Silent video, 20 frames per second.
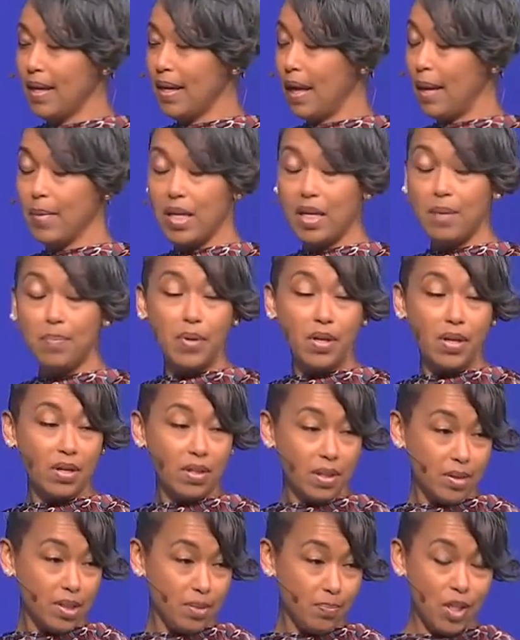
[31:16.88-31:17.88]
I mean, he's bigger
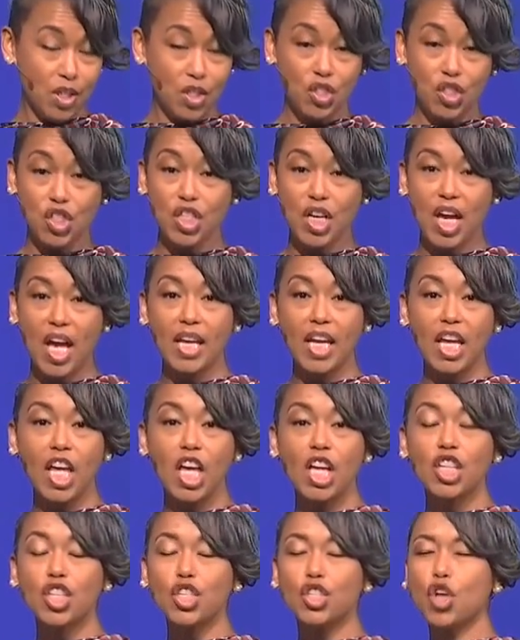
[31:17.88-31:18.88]
than Minister Johnny,
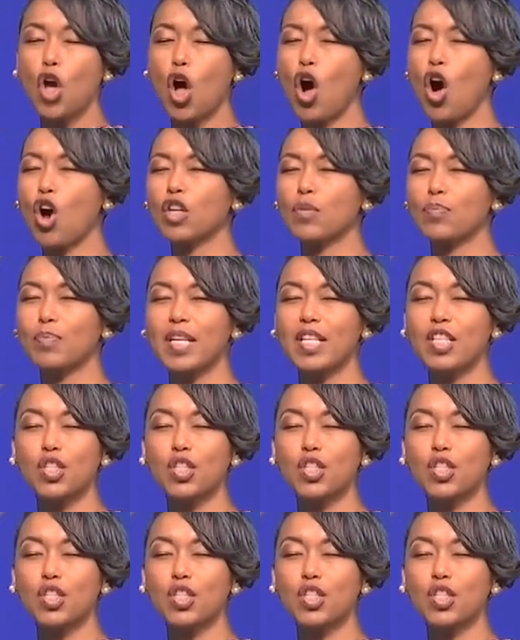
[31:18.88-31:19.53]
jawed me